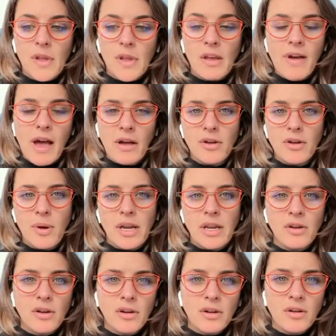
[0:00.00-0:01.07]

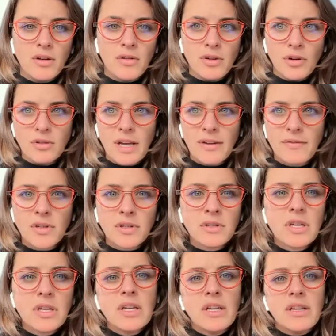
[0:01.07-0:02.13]
evaluating your your level,
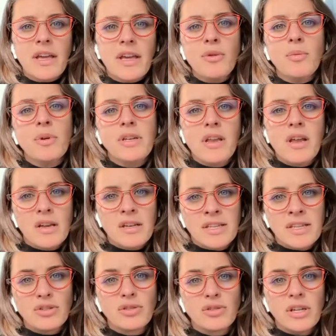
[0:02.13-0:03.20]
that you would
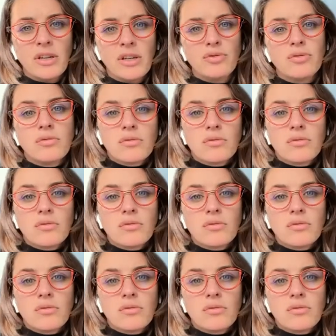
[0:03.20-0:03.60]
essentially